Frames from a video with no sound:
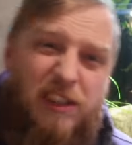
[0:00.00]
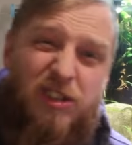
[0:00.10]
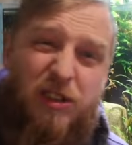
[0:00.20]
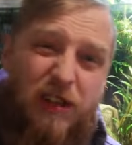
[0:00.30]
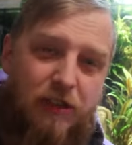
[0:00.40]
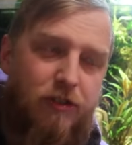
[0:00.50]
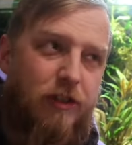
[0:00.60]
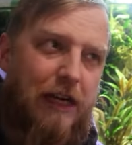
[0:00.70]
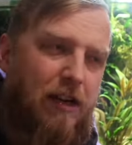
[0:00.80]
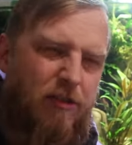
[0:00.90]
and a
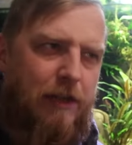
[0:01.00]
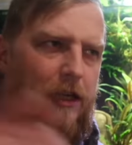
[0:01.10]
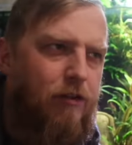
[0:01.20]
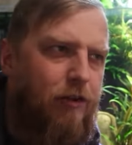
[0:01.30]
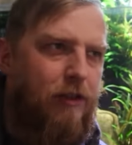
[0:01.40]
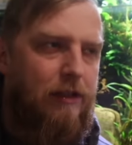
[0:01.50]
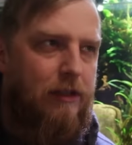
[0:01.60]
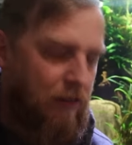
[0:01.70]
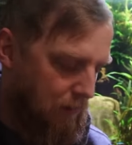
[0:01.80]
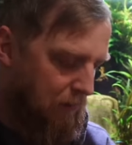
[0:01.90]
200, and a 300
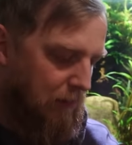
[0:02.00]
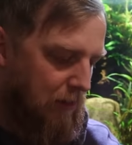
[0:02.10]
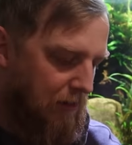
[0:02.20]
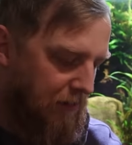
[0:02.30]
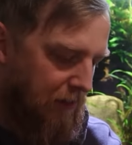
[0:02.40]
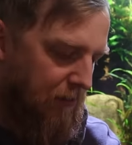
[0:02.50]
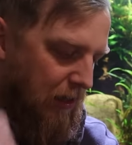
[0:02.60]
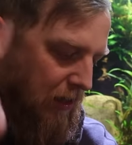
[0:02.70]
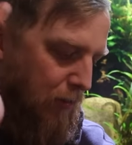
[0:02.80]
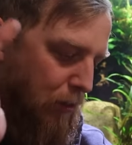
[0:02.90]
a
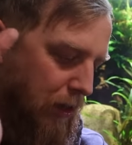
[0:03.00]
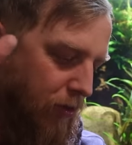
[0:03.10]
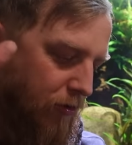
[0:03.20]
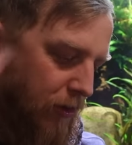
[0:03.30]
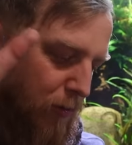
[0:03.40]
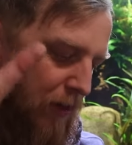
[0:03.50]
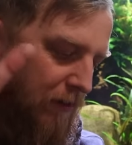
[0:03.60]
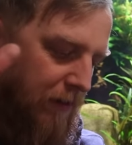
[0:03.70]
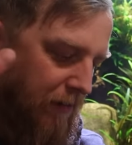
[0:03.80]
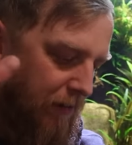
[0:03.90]
50, a 100, a
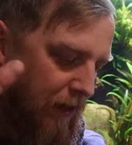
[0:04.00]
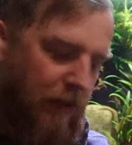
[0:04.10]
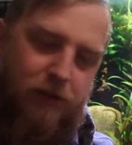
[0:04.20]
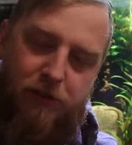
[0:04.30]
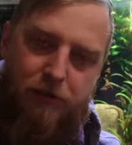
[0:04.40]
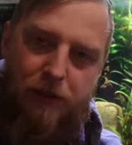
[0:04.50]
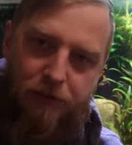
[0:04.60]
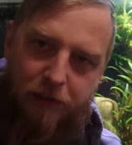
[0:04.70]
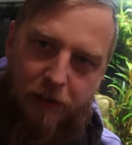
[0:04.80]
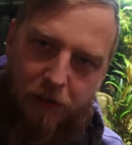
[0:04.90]
150, a
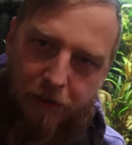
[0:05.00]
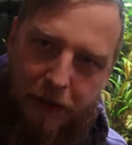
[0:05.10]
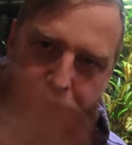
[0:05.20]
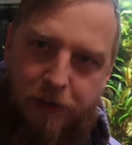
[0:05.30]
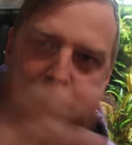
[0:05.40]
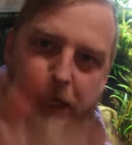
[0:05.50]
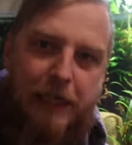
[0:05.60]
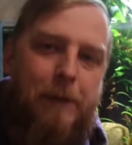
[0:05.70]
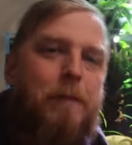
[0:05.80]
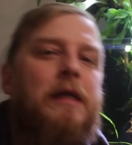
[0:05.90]
200, and a 300. There you
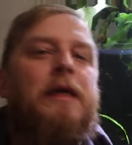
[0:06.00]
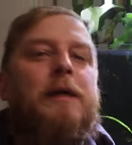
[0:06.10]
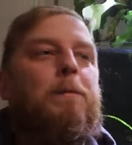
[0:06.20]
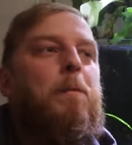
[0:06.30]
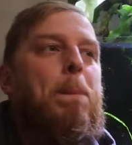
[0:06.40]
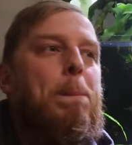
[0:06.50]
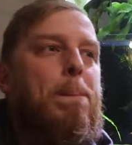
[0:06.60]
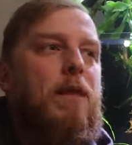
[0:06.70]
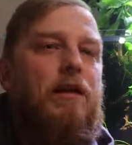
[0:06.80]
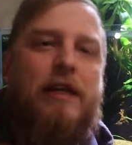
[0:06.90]
go.
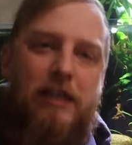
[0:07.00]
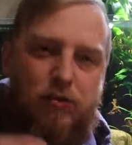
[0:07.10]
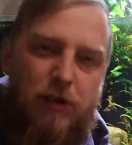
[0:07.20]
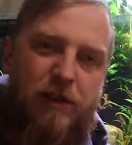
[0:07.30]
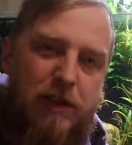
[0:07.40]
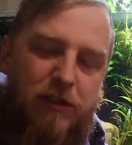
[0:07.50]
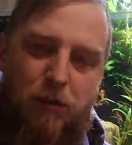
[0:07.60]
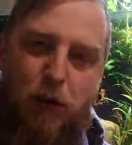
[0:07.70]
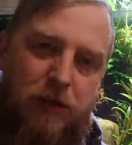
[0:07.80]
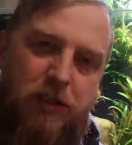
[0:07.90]
Each one of those,
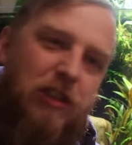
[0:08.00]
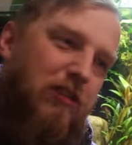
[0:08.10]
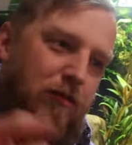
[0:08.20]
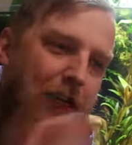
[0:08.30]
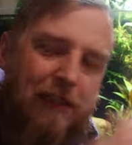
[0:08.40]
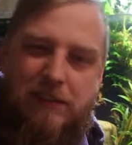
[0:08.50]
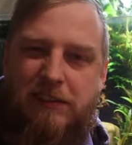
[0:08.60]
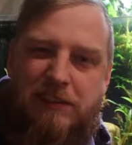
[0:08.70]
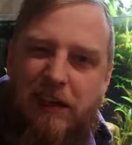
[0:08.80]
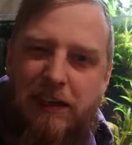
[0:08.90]
the wattages relates to
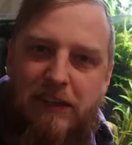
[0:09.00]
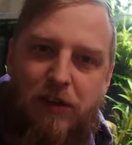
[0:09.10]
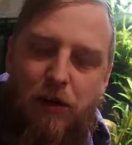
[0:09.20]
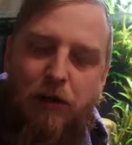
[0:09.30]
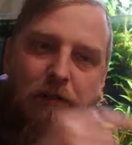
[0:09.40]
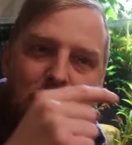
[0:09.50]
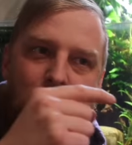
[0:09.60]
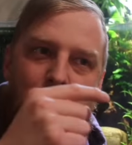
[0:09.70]
the size of